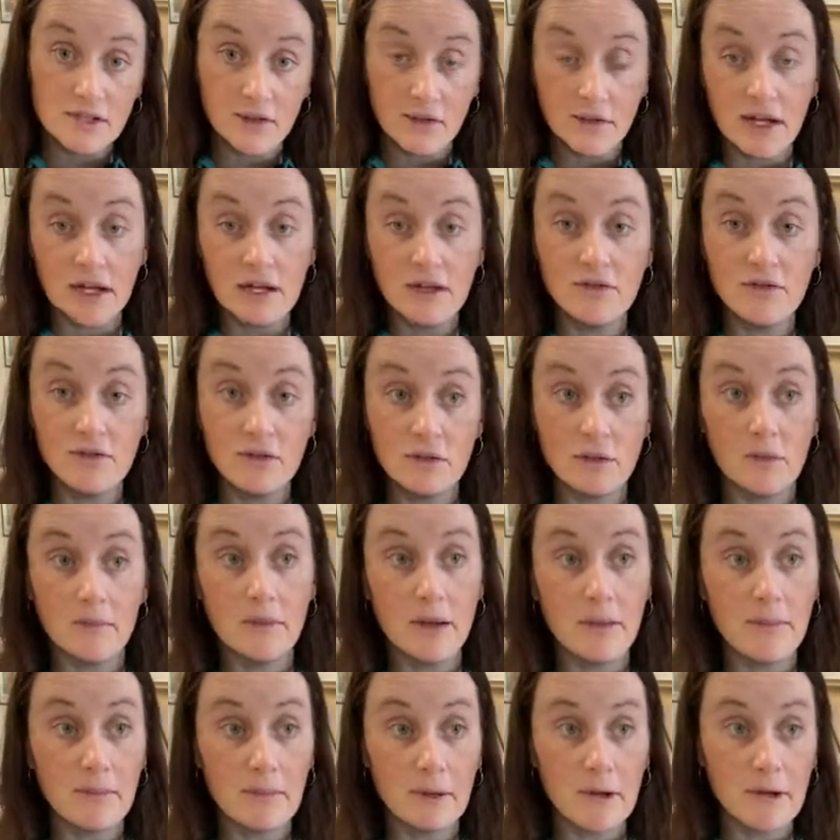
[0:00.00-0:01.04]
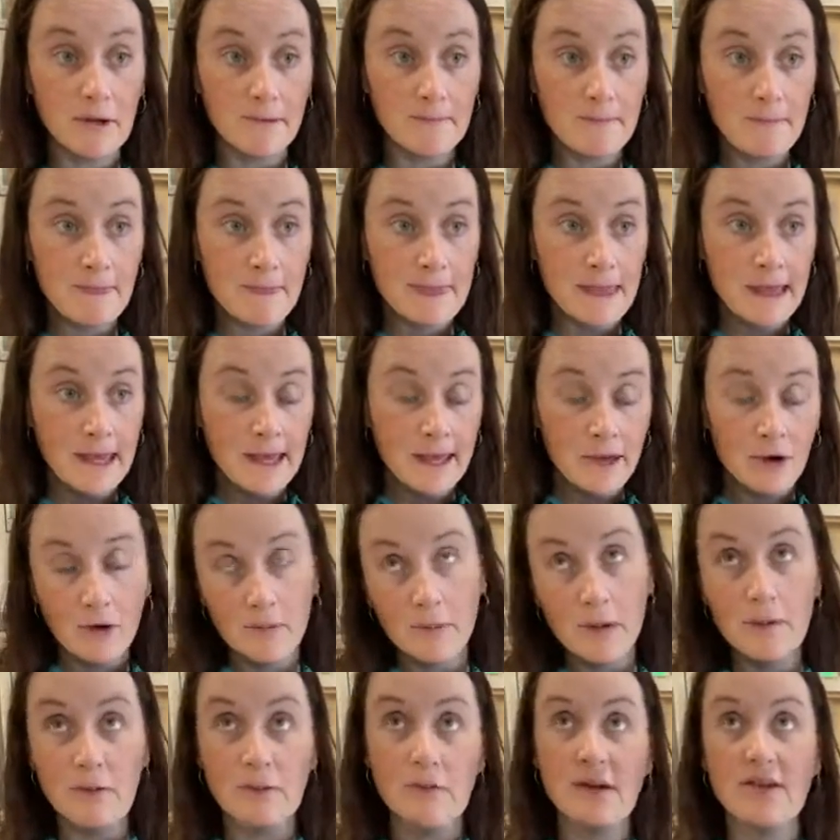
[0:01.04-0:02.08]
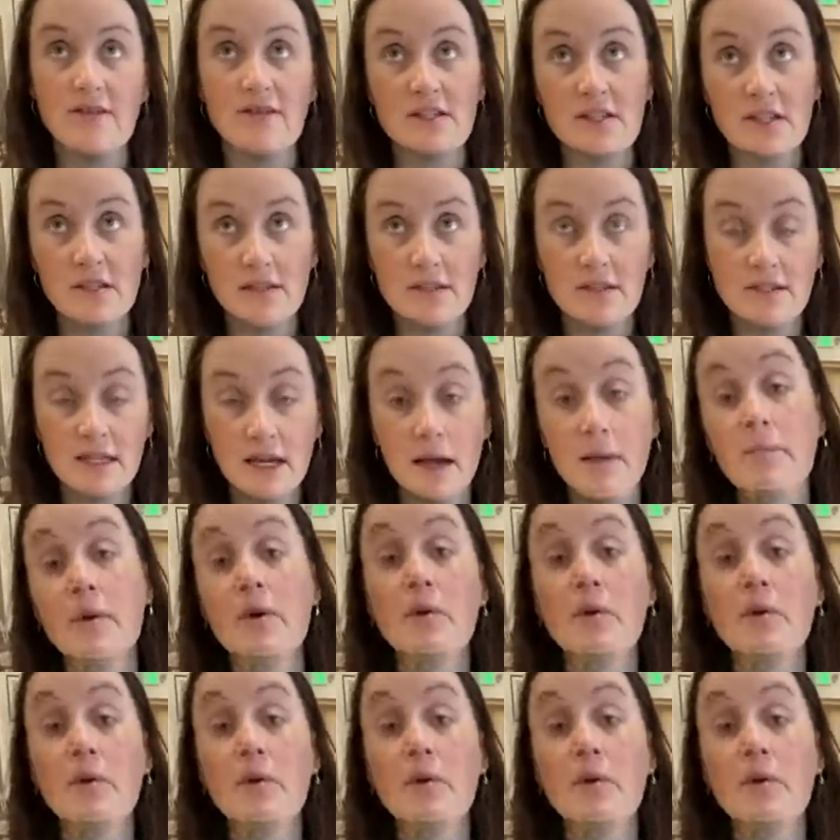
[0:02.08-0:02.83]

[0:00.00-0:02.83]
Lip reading: So again, if you remember, or maybe we haven't done this yet,